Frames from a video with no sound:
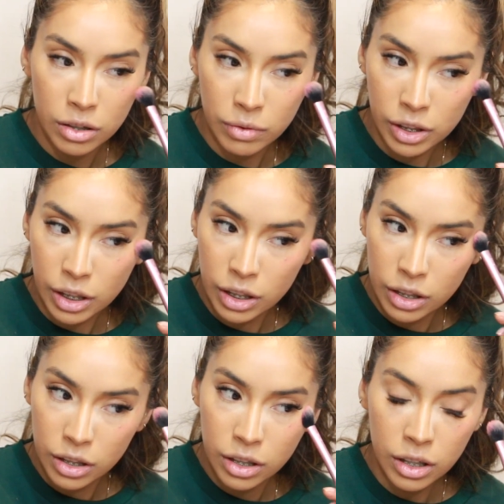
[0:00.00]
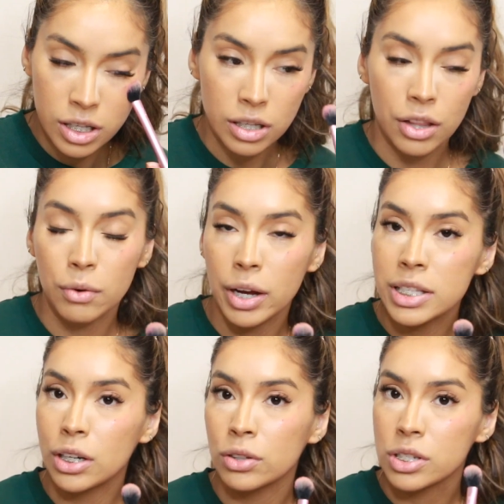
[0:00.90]
with it, because otherwise
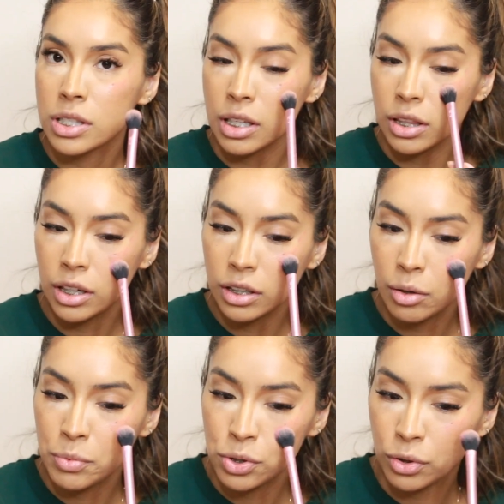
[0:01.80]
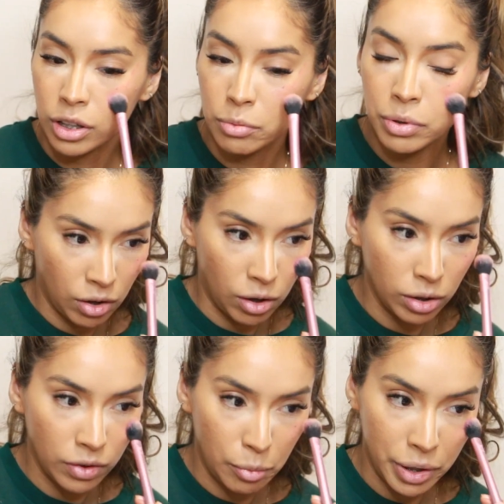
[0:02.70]
it'll just sit there and absorb all
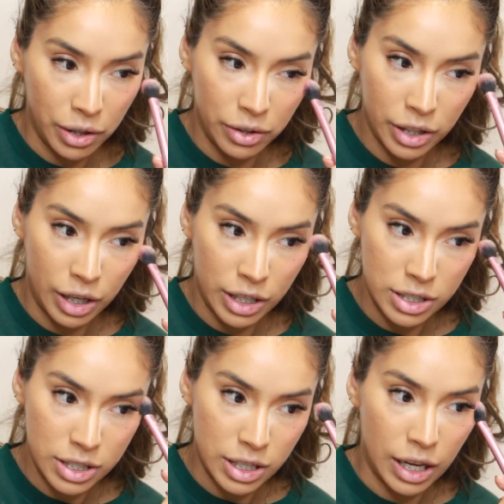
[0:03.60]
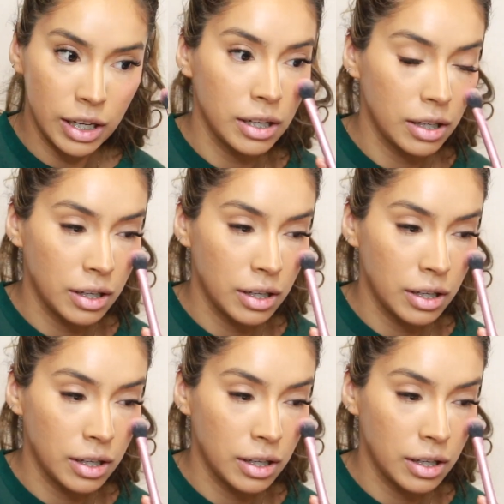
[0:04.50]
of the powder that I just set.